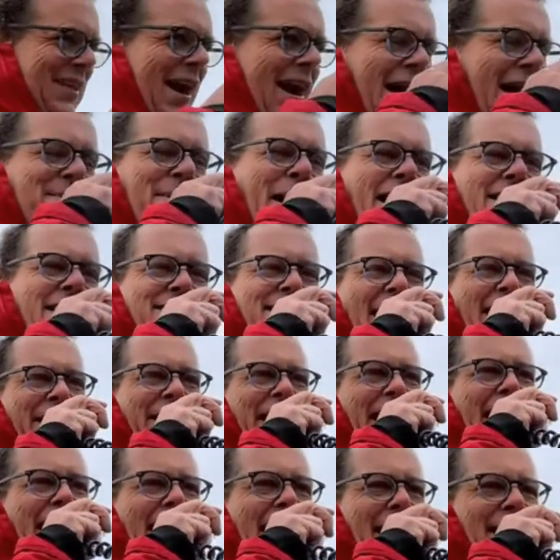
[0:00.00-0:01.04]
All right, mate, take
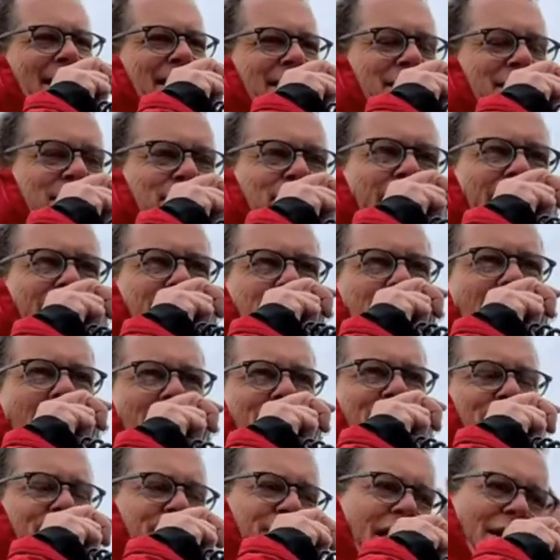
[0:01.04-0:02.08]
care. This is Victor
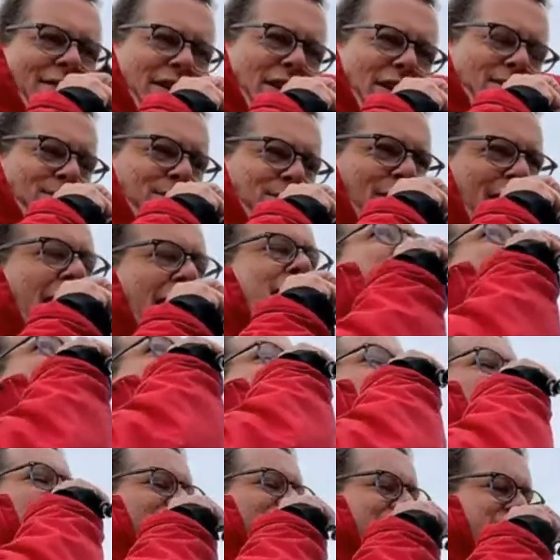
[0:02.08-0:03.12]
Alpha 7, Bravo
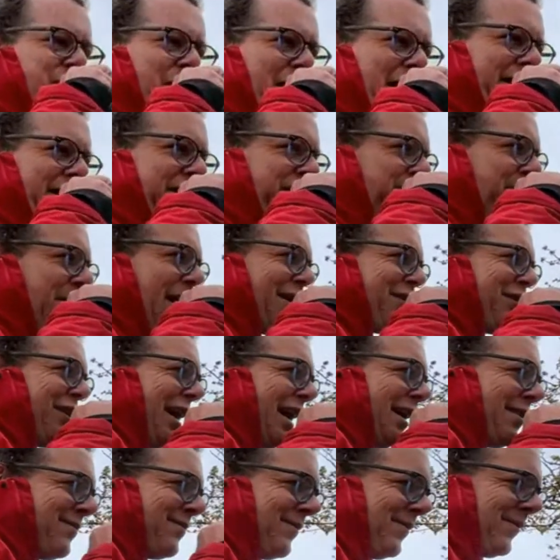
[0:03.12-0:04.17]
and the X-ray,
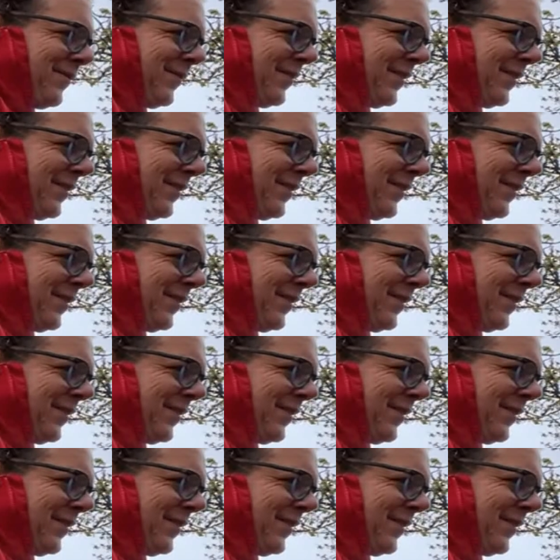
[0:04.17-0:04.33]
QRZ.